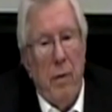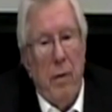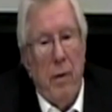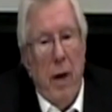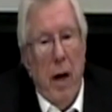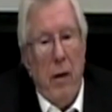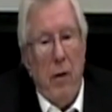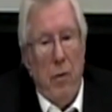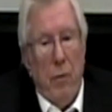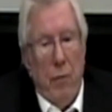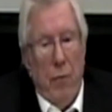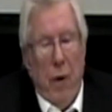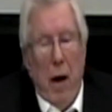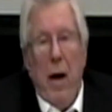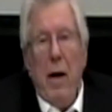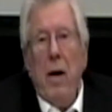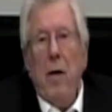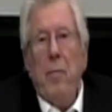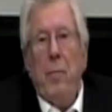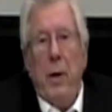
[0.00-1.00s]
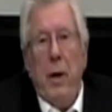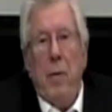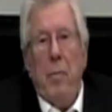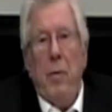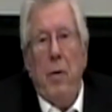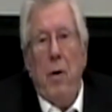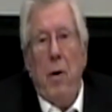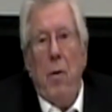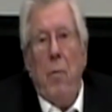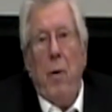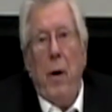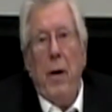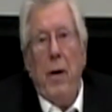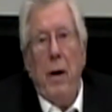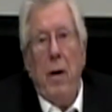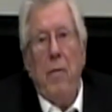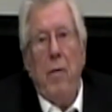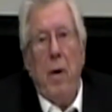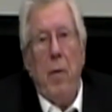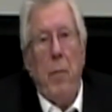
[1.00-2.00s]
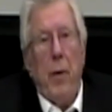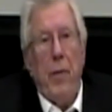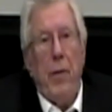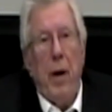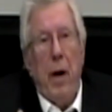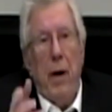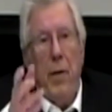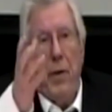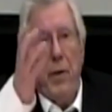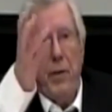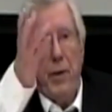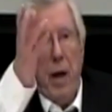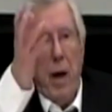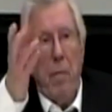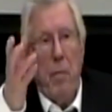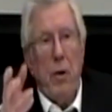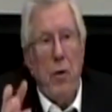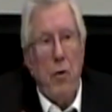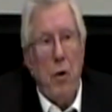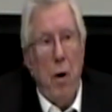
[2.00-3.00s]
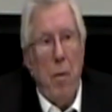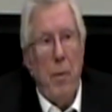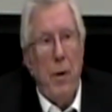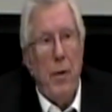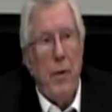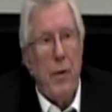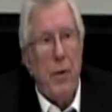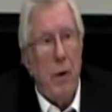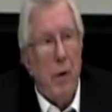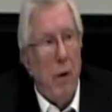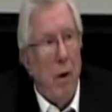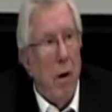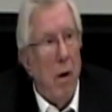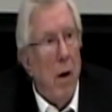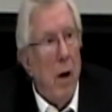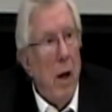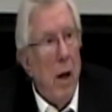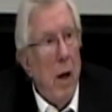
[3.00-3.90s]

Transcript: not to fire people or whatever, but there are these damn Germans, you know,